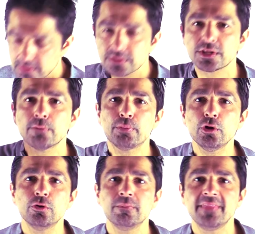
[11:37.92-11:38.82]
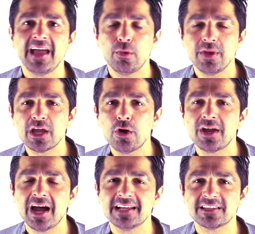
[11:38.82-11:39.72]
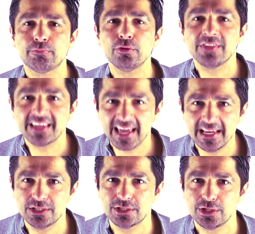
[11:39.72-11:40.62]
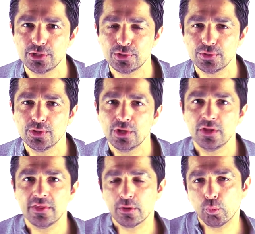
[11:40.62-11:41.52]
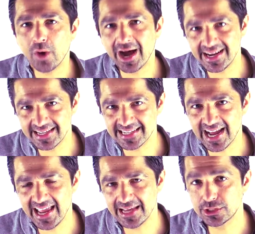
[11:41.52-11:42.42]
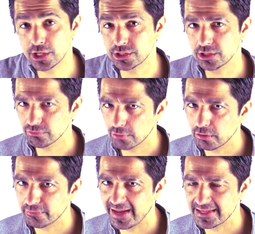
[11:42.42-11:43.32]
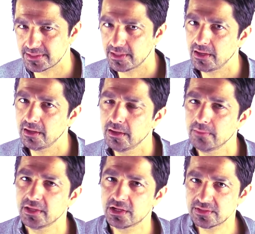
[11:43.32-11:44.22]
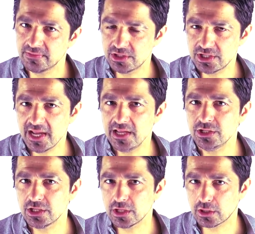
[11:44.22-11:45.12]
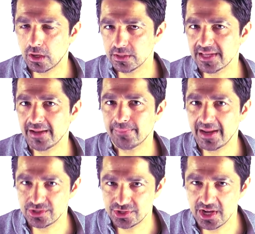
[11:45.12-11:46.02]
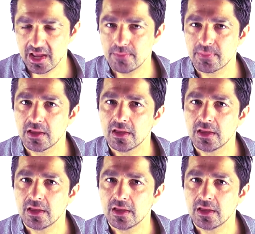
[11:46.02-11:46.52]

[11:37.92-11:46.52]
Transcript: So boom, there we go guys. I put the case to you that a wider tire doesn't roll faster because of a change in the contact pad shape